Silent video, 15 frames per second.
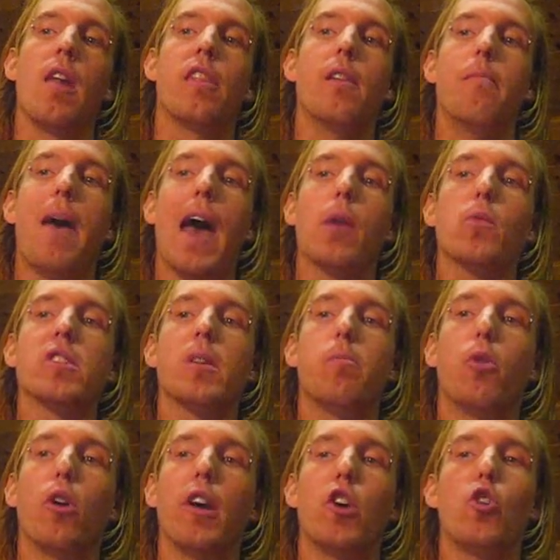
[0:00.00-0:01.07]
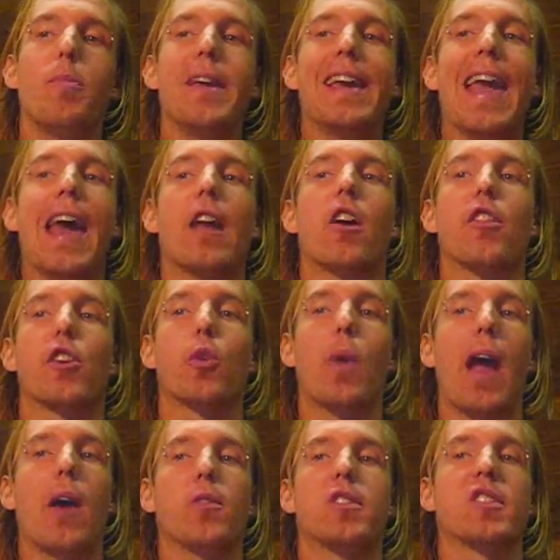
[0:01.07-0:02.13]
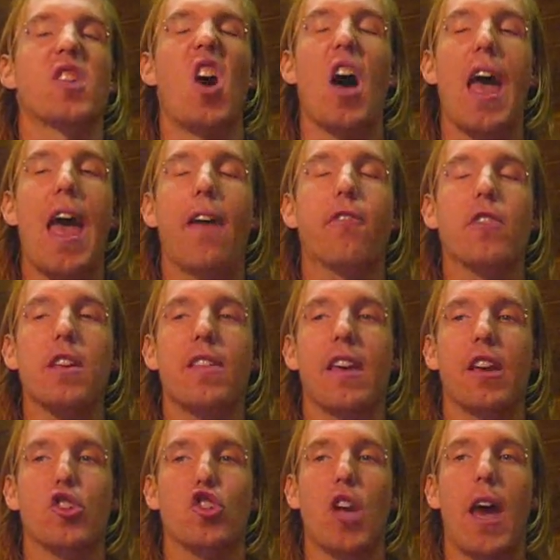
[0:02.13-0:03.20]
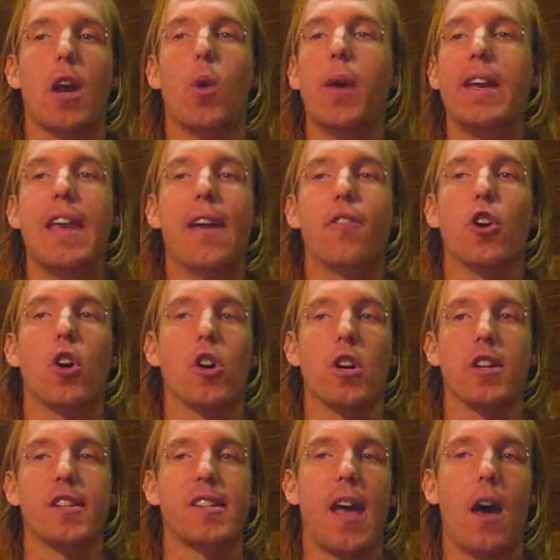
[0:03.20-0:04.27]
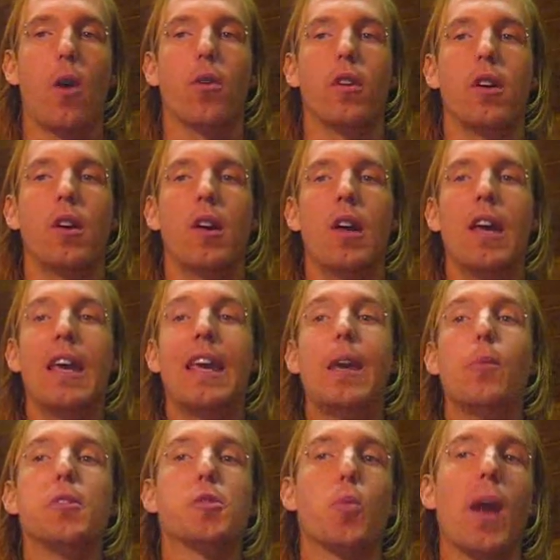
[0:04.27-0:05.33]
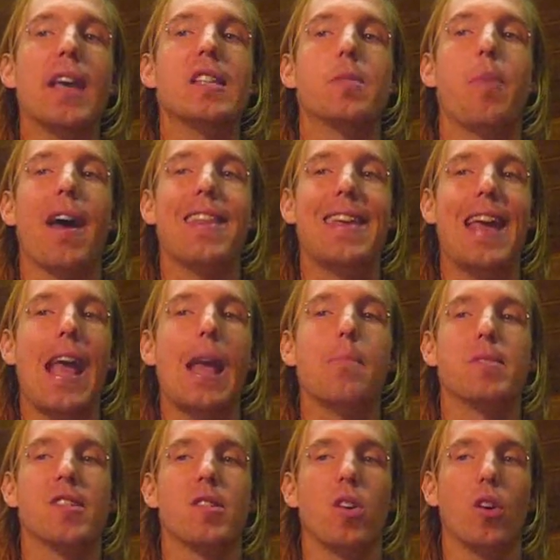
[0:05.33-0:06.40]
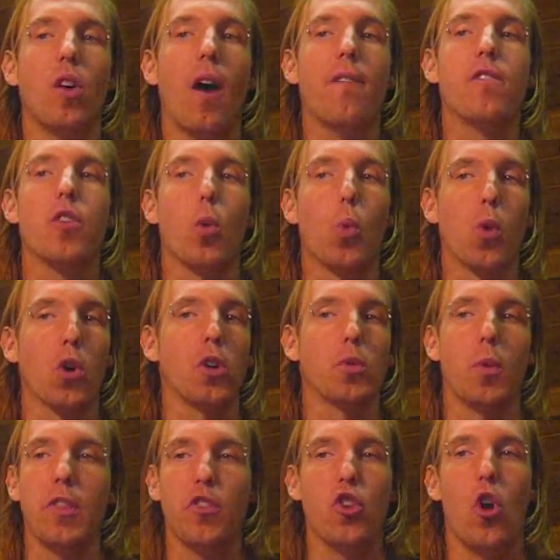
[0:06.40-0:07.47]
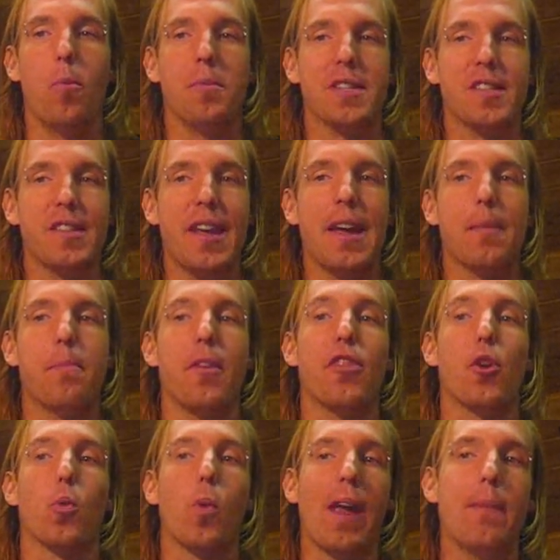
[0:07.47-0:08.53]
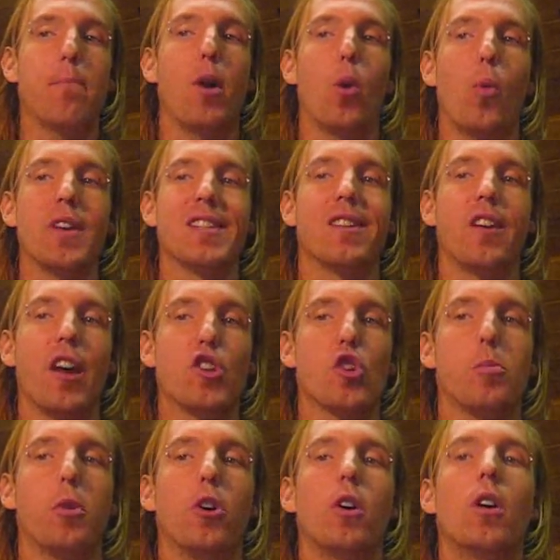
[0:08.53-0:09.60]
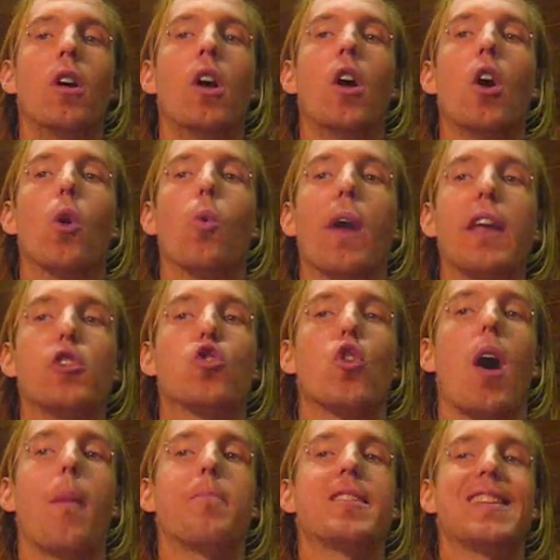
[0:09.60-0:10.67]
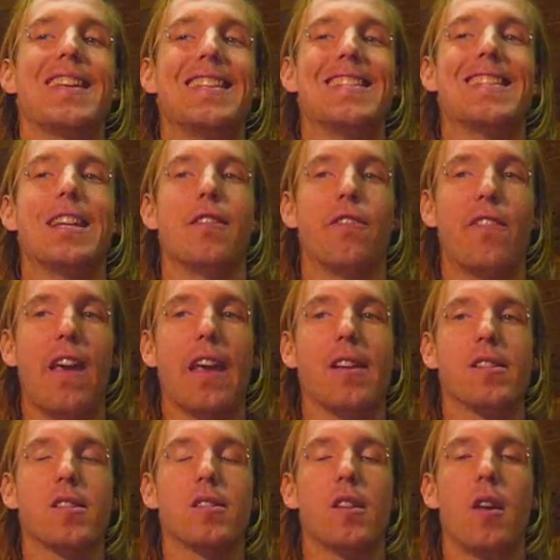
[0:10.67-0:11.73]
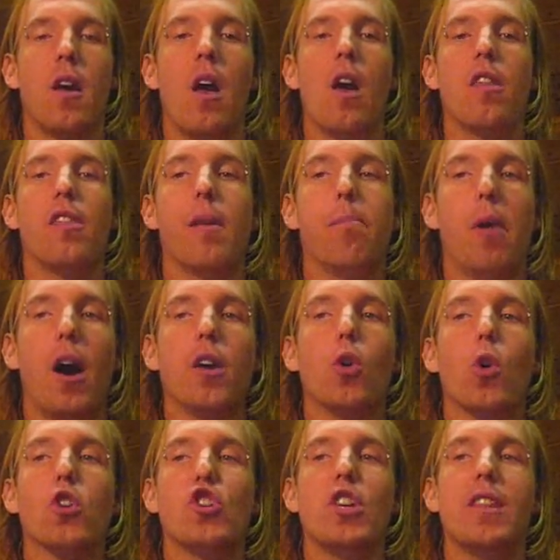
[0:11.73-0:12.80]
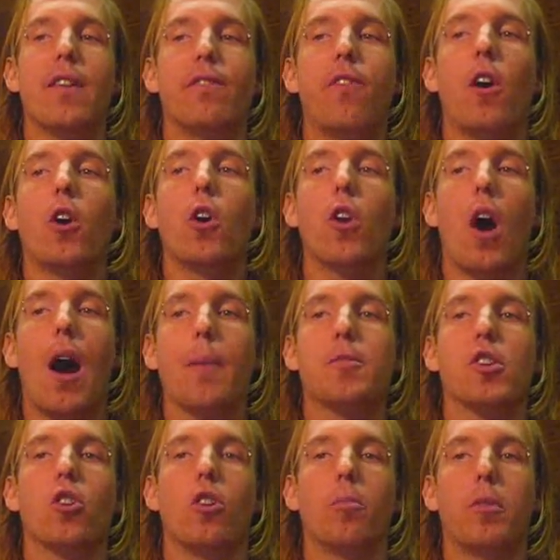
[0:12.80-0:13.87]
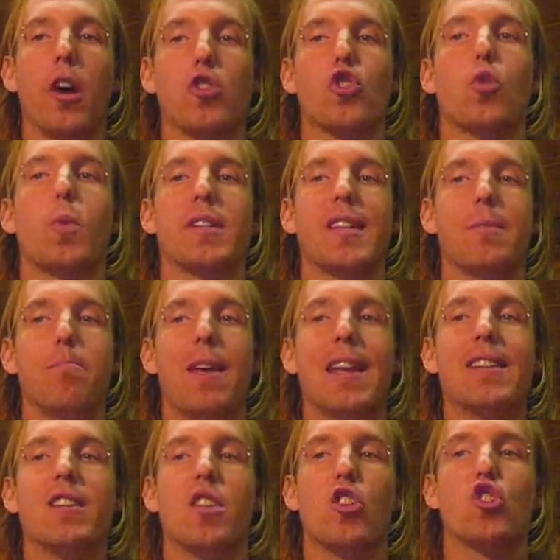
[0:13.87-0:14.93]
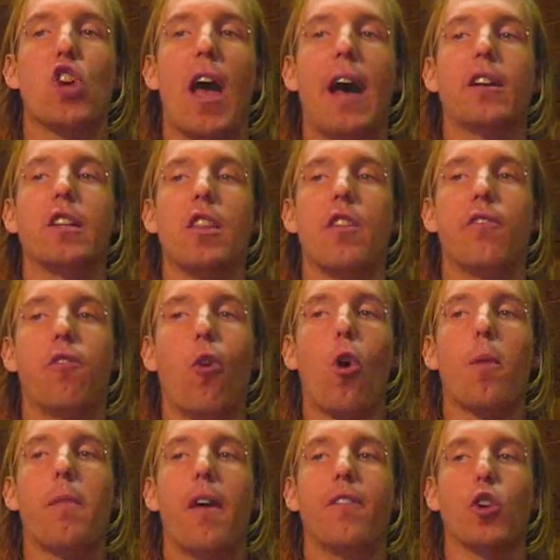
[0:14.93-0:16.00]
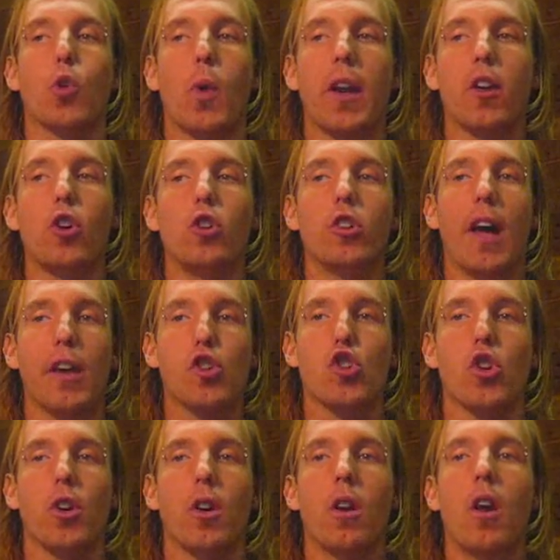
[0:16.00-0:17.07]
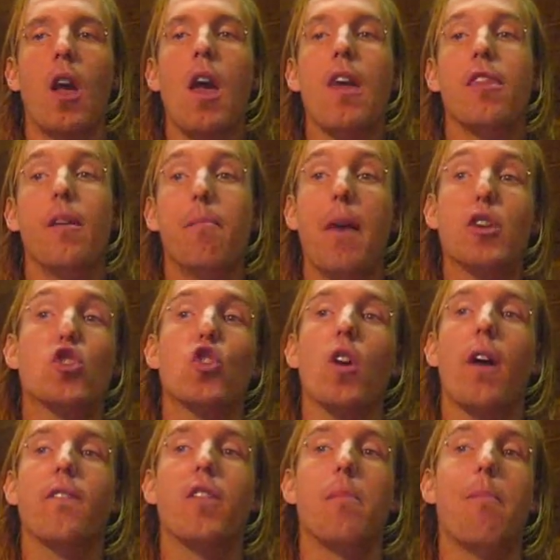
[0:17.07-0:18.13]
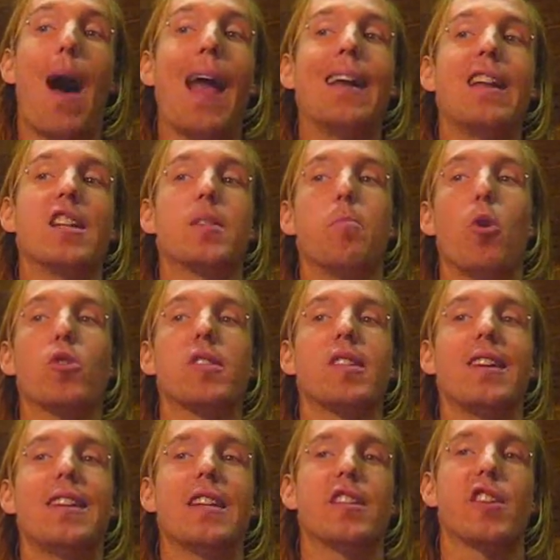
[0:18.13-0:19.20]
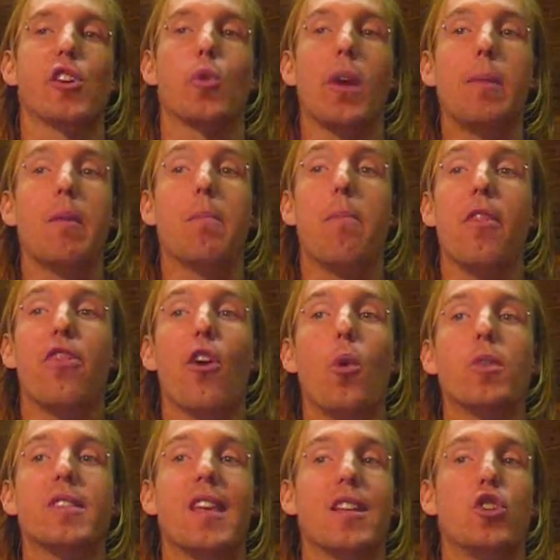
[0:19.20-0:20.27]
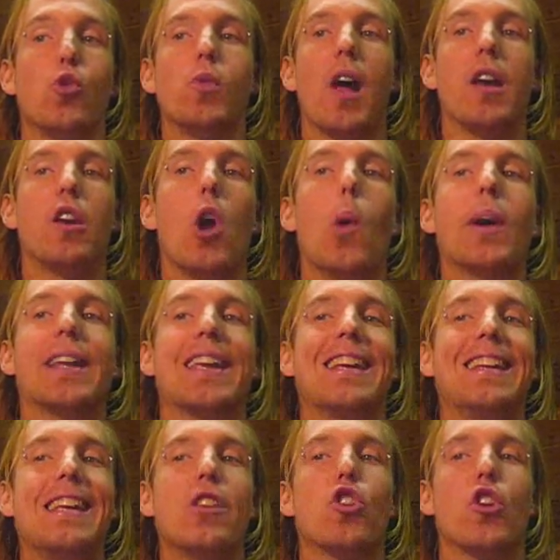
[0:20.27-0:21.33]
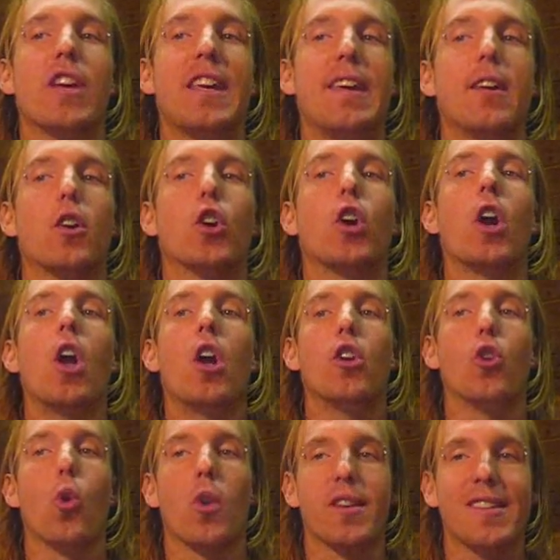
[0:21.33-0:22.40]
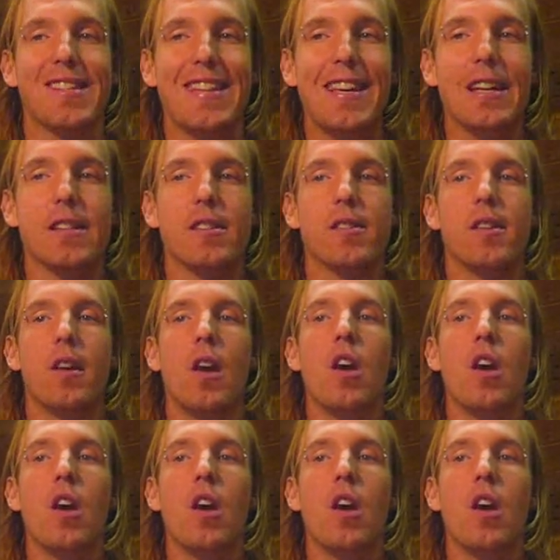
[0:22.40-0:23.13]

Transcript: The man was a boy who began on the ground, saw everything as shadow, and never heard a sound. He was raised by the apes to love the world with no mistake, but the rainbow was illegible. Raindrops, instant fakes. The bond orgy that followed optical pleasure was admitted to the child in the form of a critical lecture. The measure of the mind is mostly disagreement, but those that do not know it can neither hear nor see it.